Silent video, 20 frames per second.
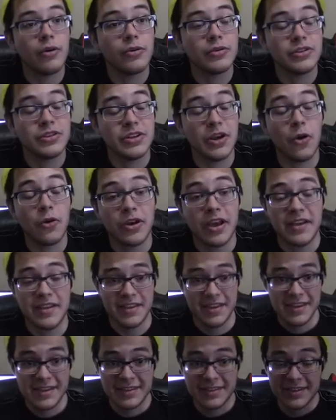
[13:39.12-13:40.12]
Okay,
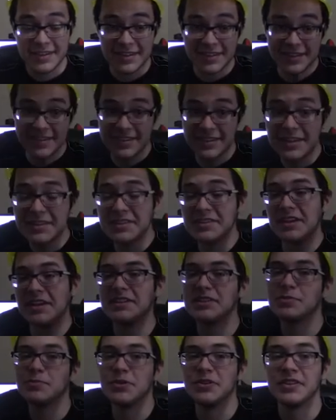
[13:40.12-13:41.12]
this is this is
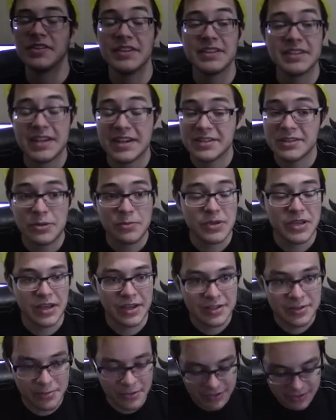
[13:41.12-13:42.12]
expert. This has to be
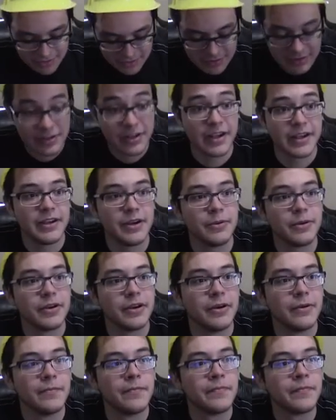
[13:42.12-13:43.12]
expert. Okay, here we go
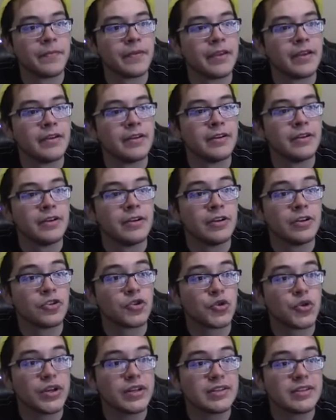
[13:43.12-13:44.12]

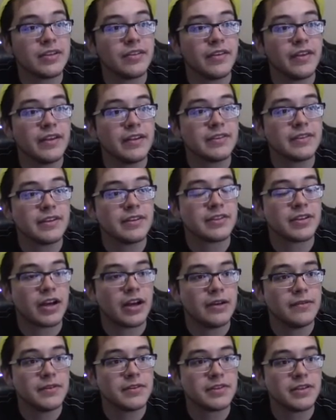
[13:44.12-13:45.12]
trick to this is
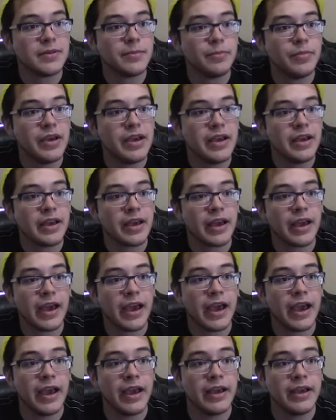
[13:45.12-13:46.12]
obviously being
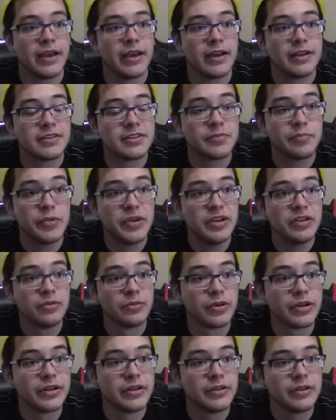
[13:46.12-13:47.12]
a
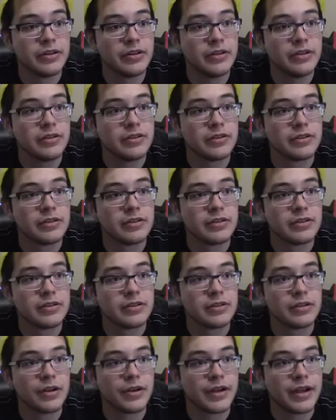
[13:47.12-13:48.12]
speedrunner.
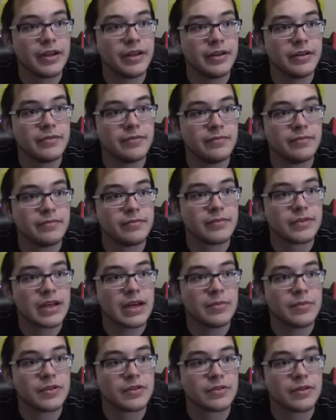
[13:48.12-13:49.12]
Okay, I need to time this
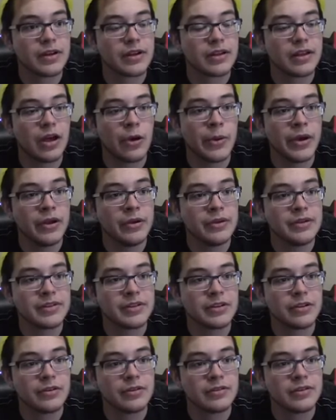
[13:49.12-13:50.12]
correctly. Oh wait, no, it doesn't go
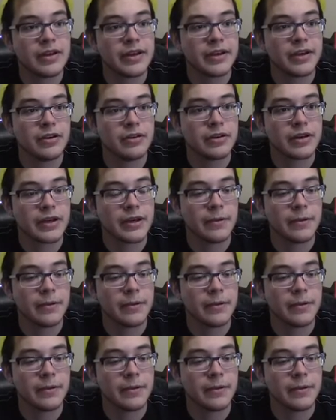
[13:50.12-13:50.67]
until I go, okay.